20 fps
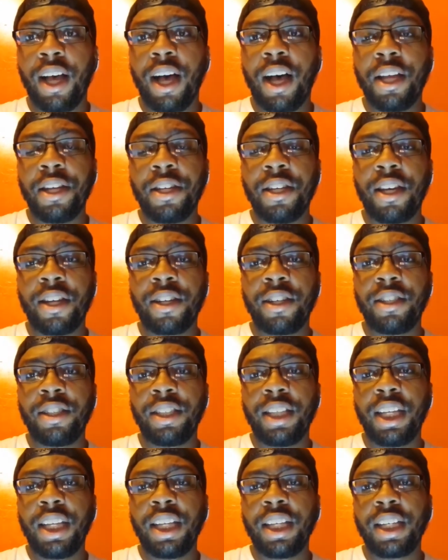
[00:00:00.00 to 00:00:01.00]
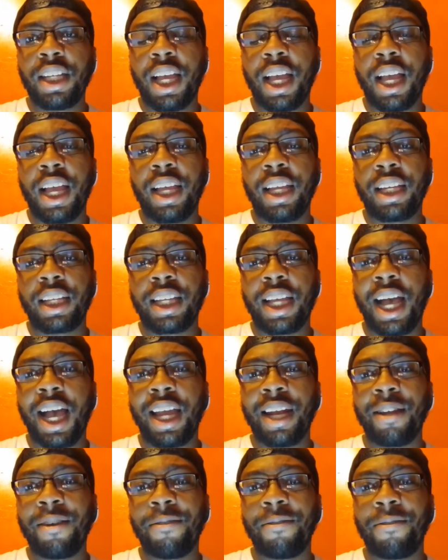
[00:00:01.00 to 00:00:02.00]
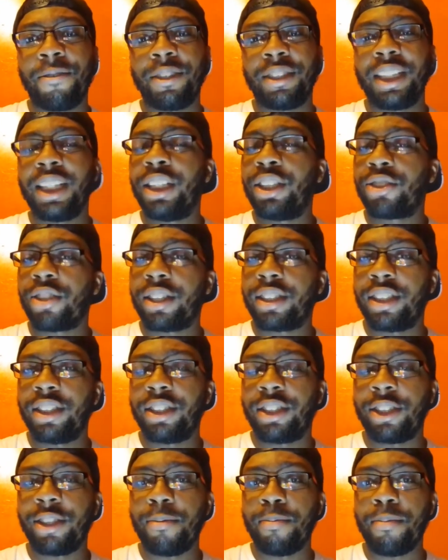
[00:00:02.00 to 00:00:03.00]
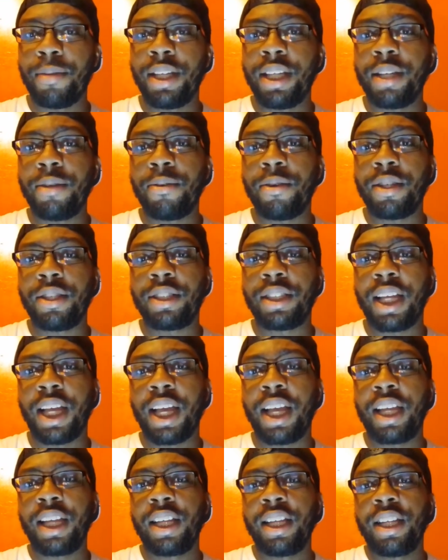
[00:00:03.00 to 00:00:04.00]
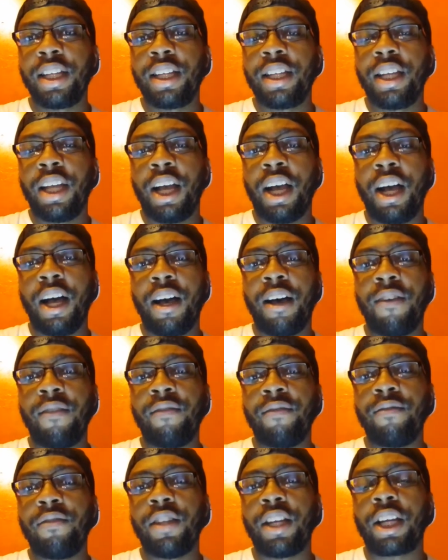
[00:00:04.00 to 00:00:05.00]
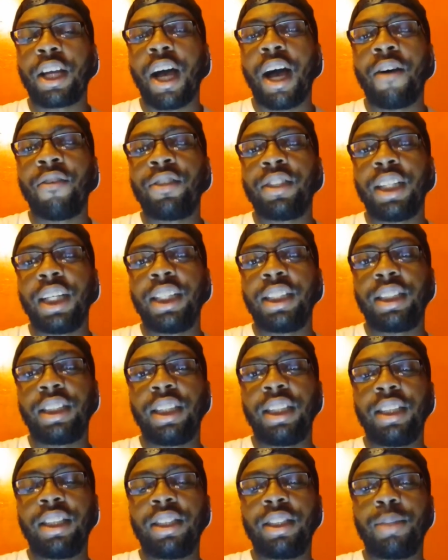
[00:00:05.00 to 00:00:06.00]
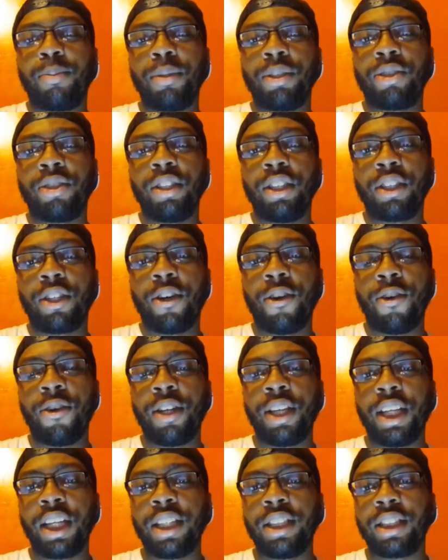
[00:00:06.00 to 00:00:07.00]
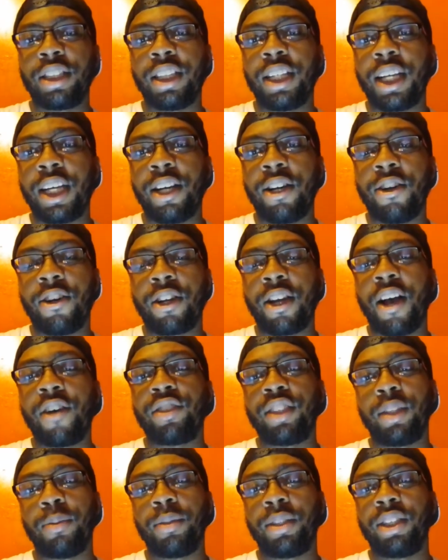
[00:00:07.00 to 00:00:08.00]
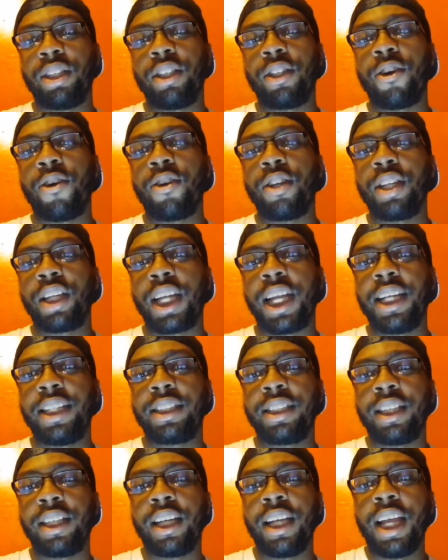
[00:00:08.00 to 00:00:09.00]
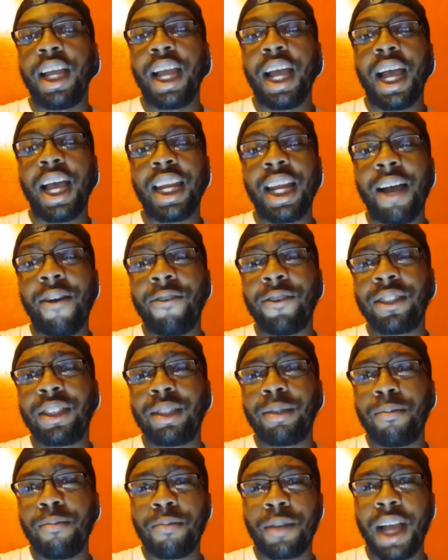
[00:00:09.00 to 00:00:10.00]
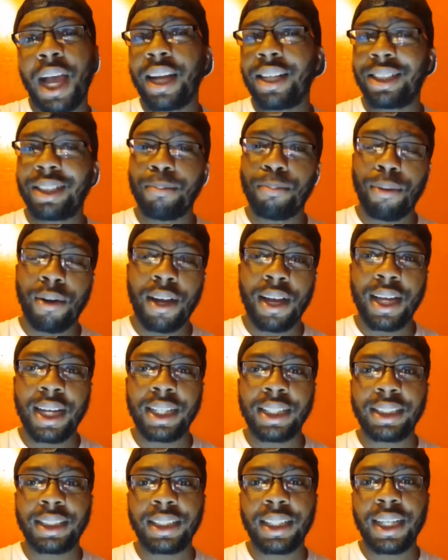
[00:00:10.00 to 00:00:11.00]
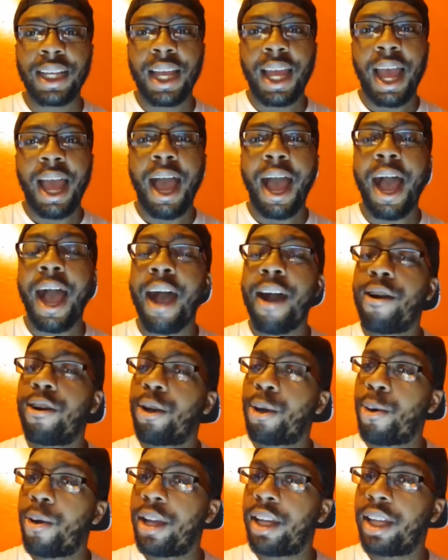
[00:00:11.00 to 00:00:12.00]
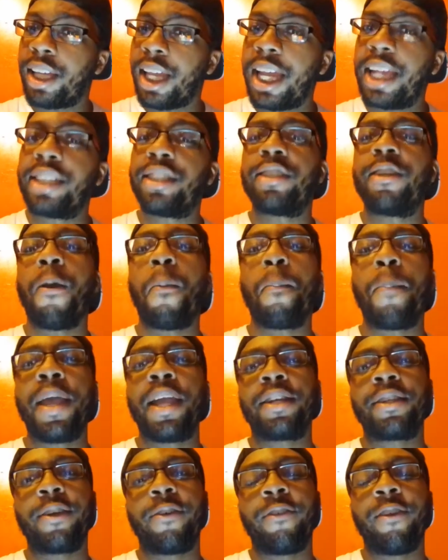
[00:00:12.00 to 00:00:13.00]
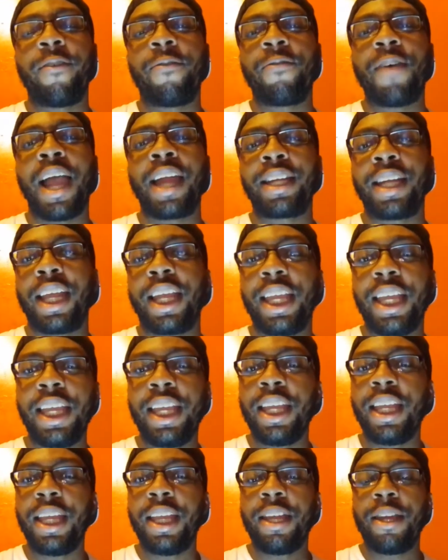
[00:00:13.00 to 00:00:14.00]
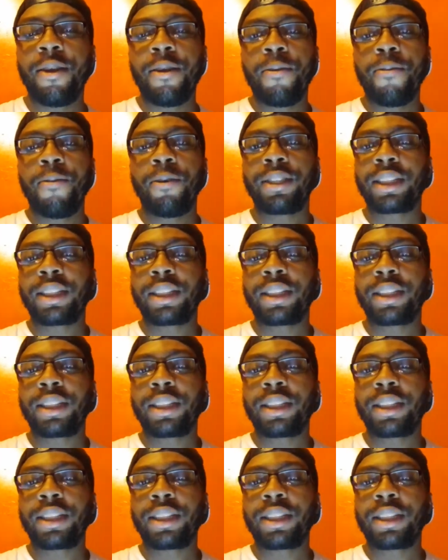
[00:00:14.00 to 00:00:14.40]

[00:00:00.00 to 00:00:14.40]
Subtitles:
Another thing that kind of was interesting to me was that the conversations between Cody and Janelle, conversation between Cody and Kesa, and I was kind of surprised how quick Kesa picked up the fact that he was